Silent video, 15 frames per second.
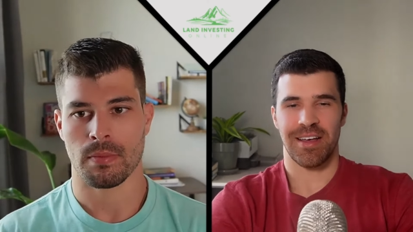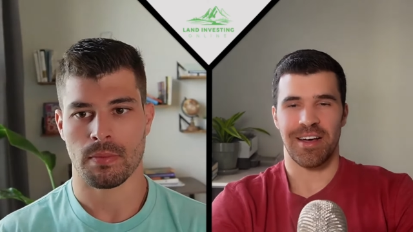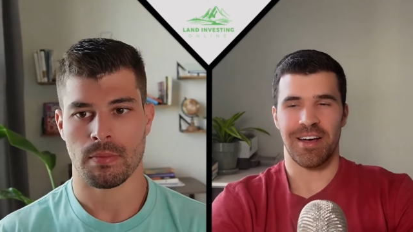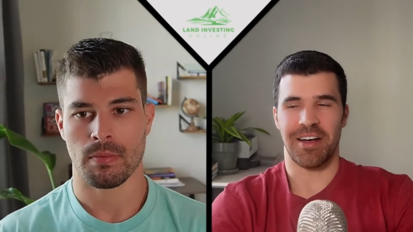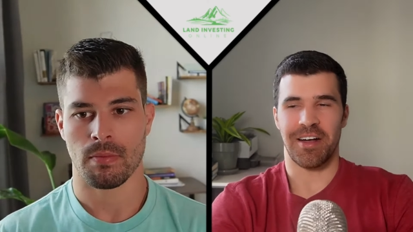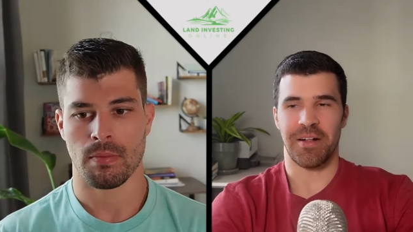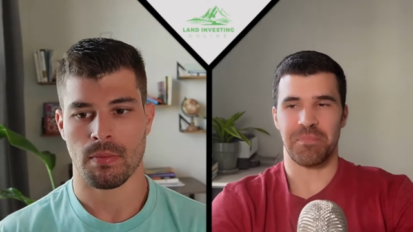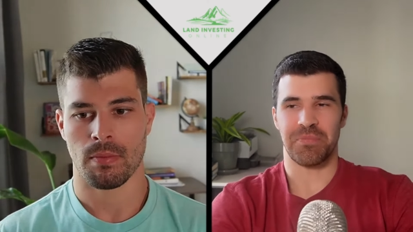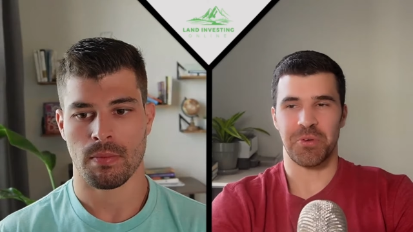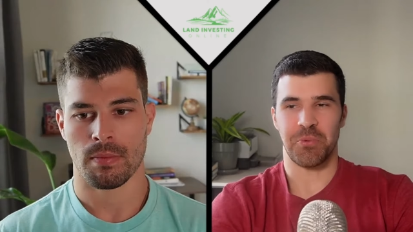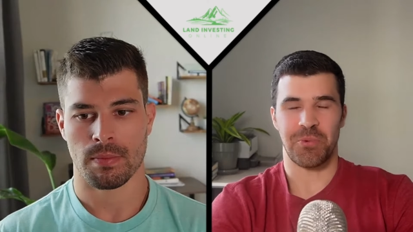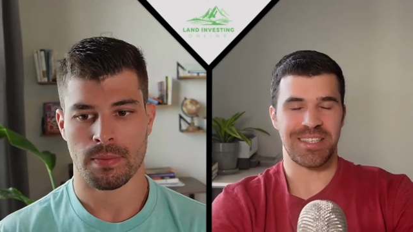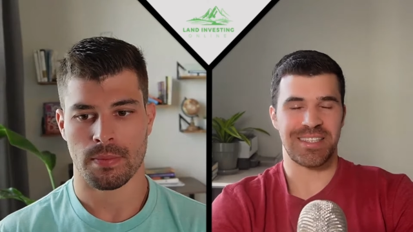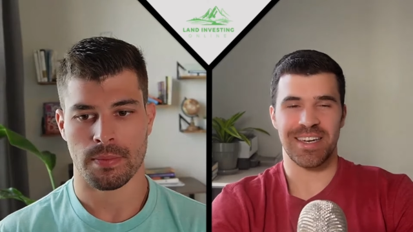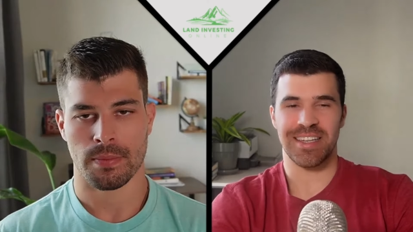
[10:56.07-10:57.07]
Speaker 1: Um,
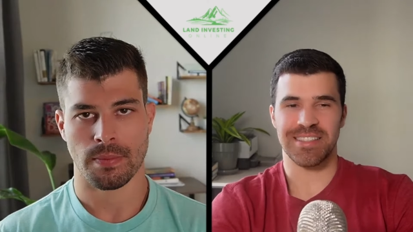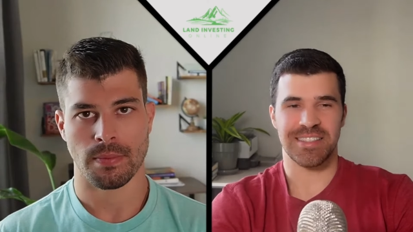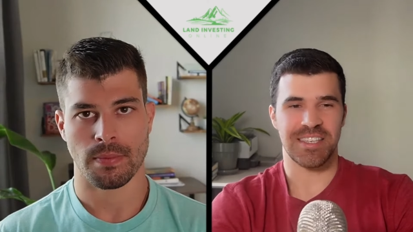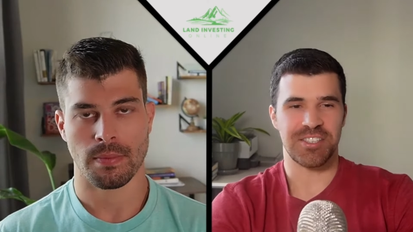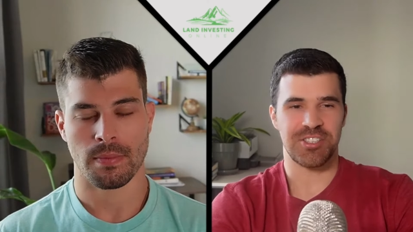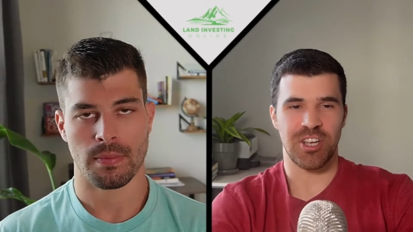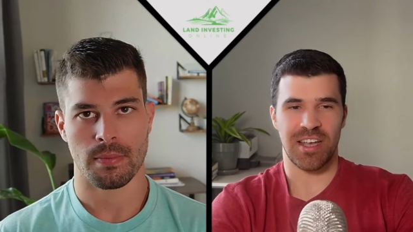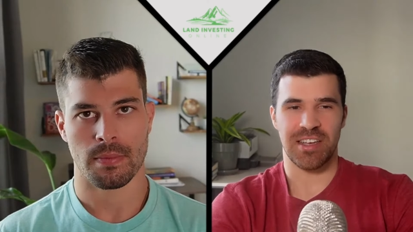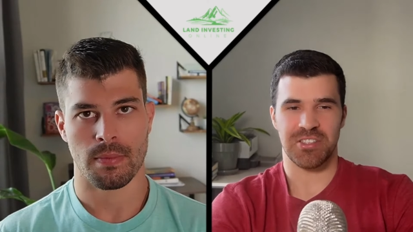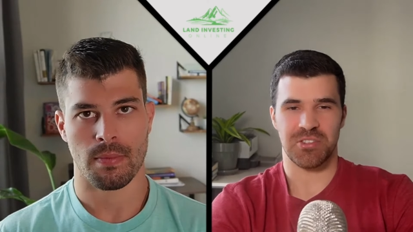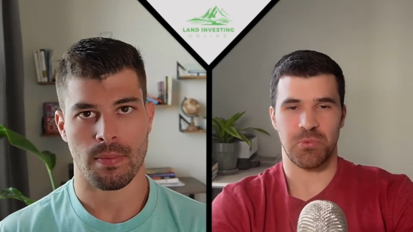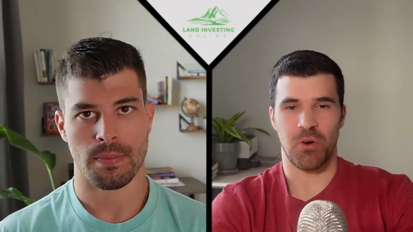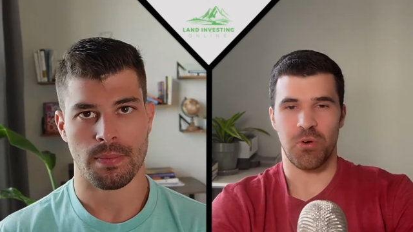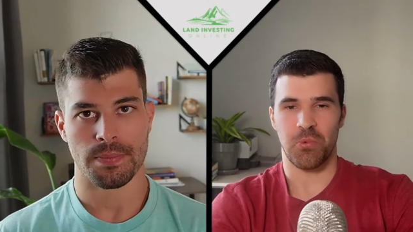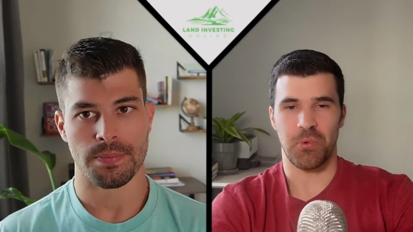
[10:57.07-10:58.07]
we didn't
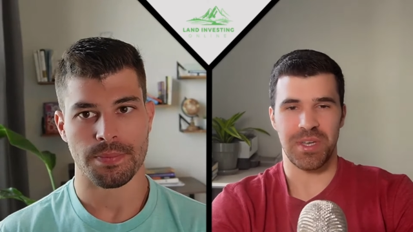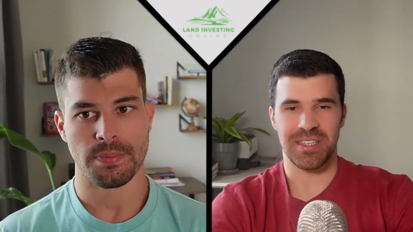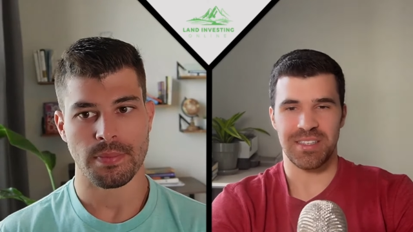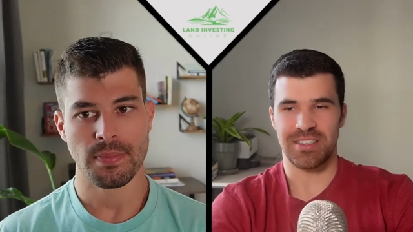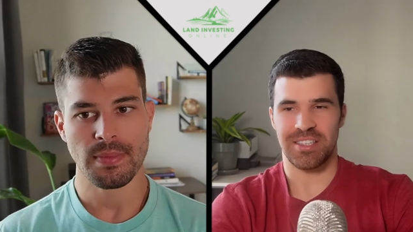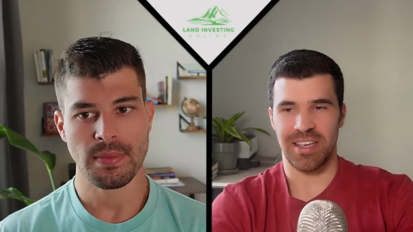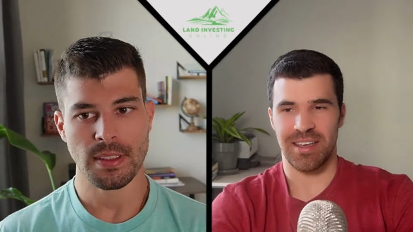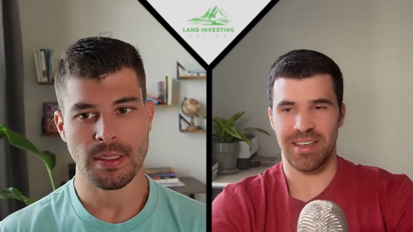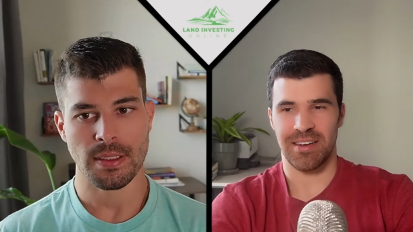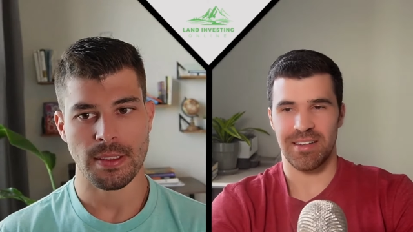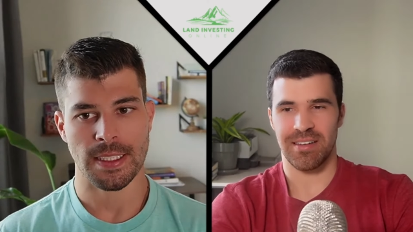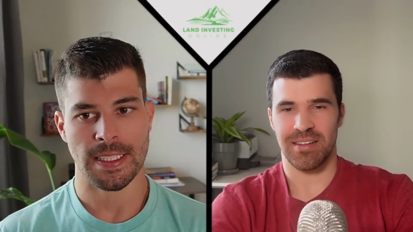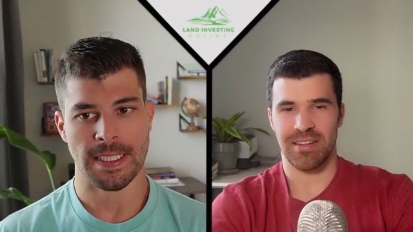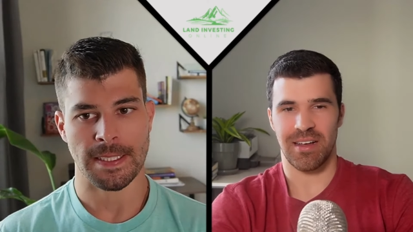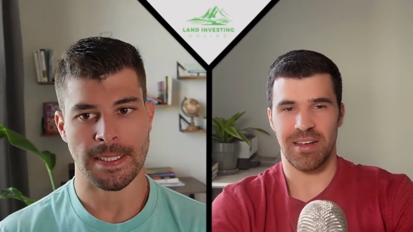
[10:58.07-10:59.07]
suggest what we
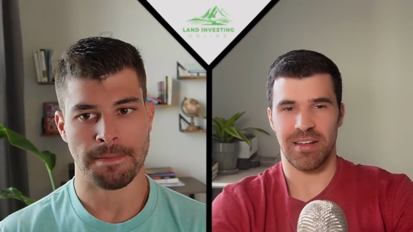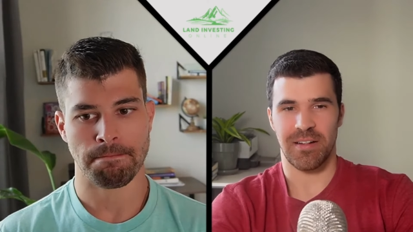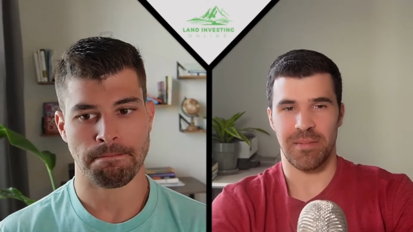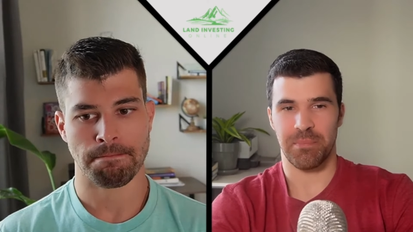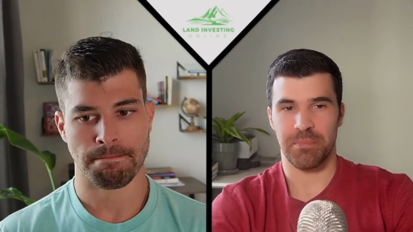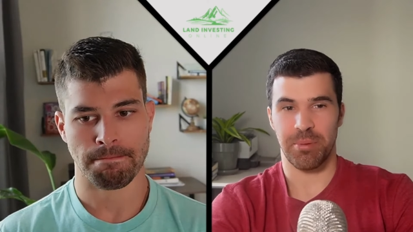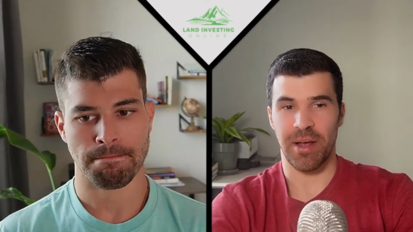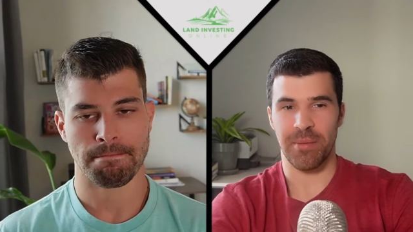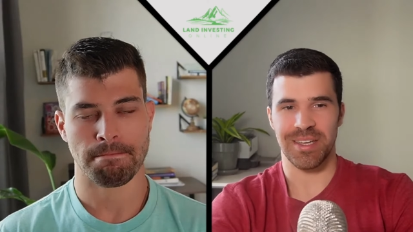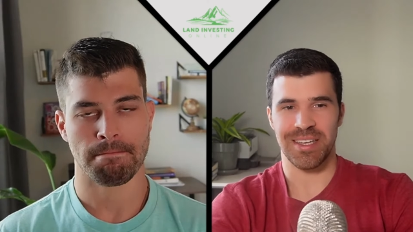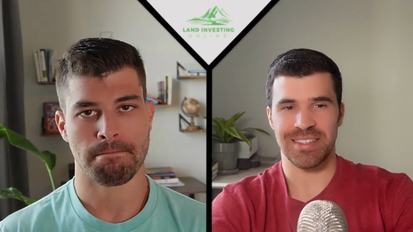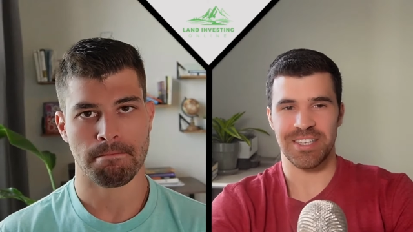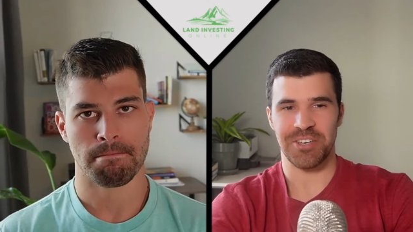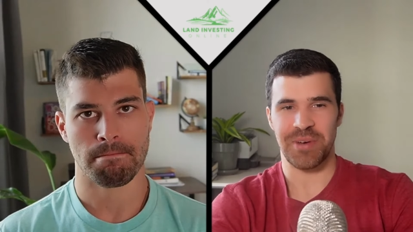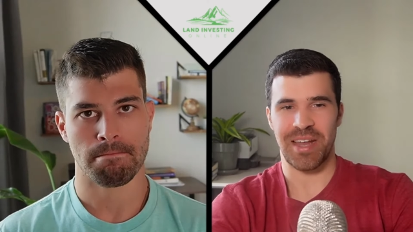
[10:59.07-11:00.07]
did. Um,
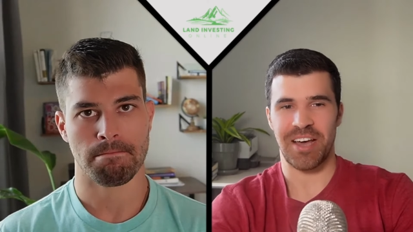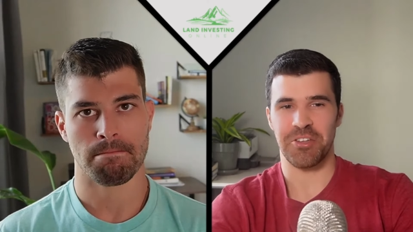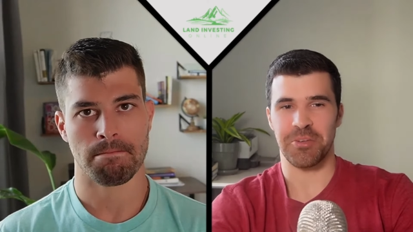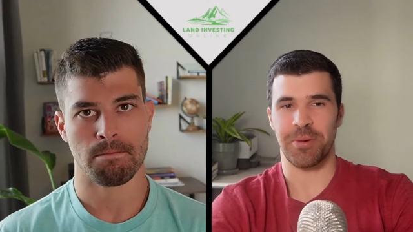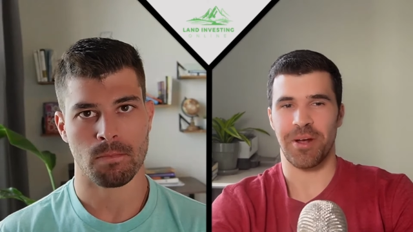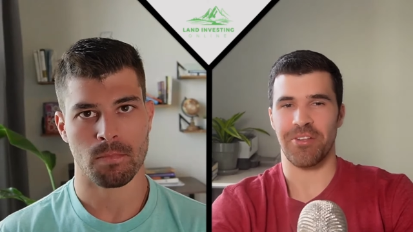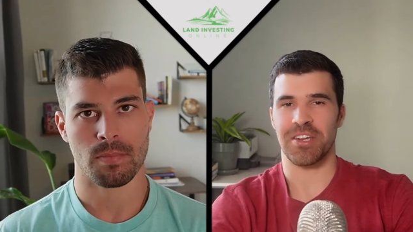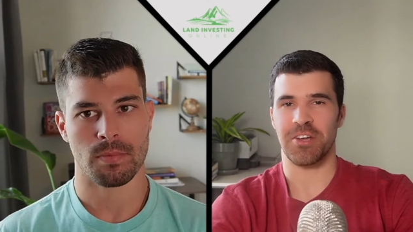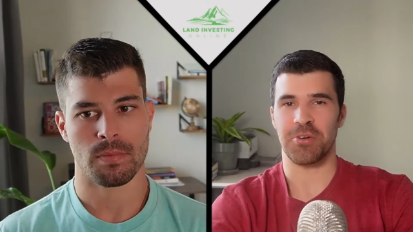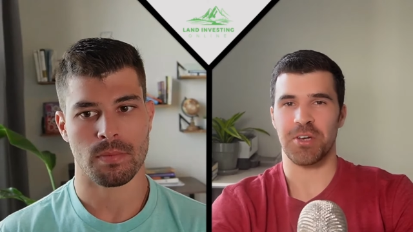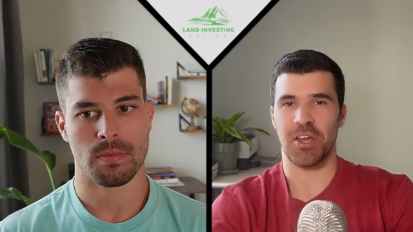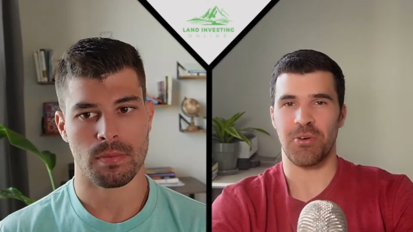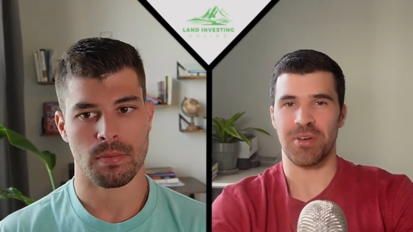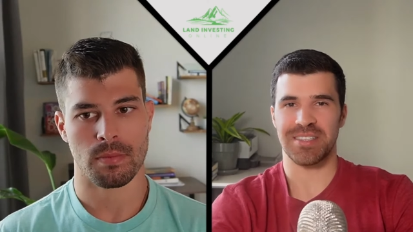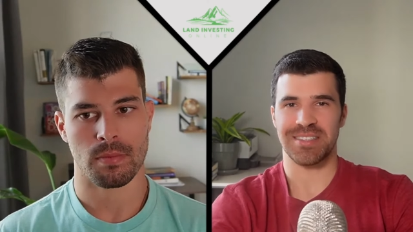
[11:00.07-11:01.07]
probably until now, you probably
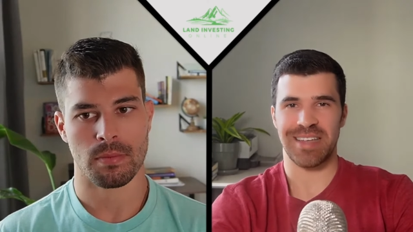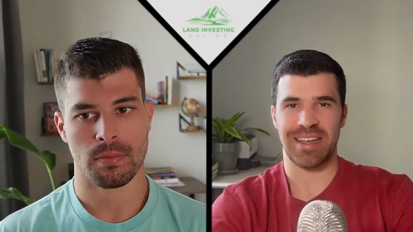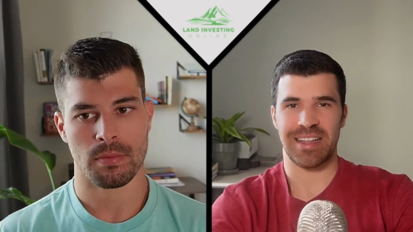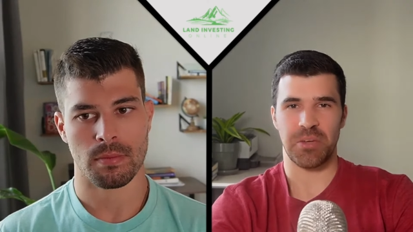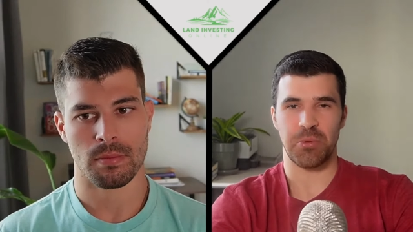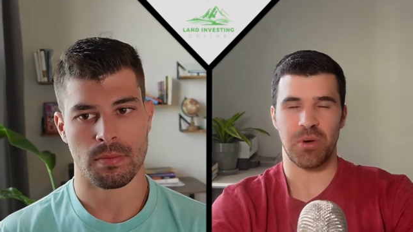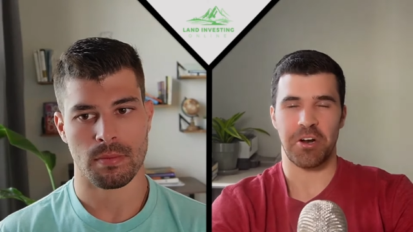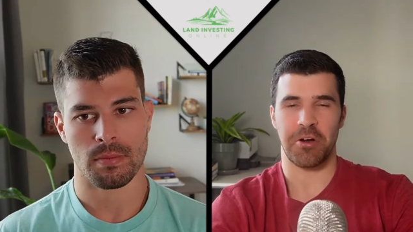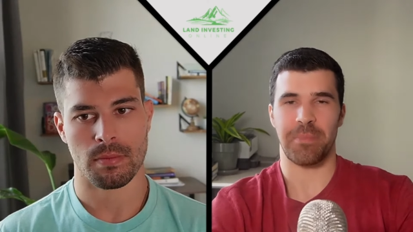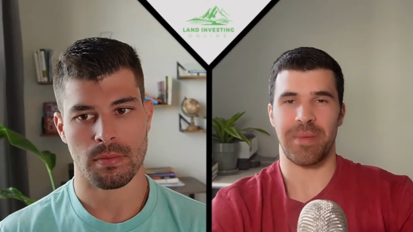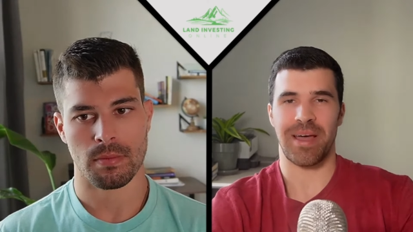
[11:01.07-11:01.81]
don't know exactly what our